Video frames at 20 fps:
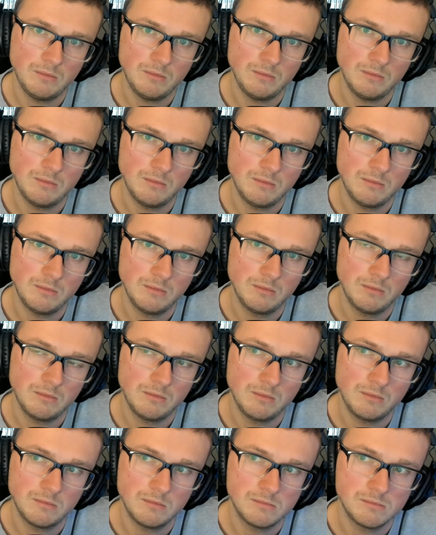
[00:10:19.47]

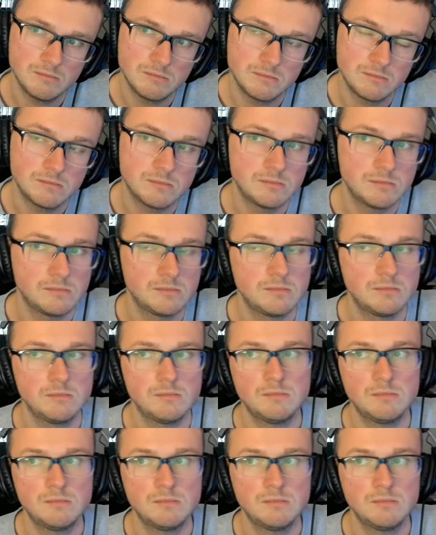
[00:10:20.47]
(no one is talking)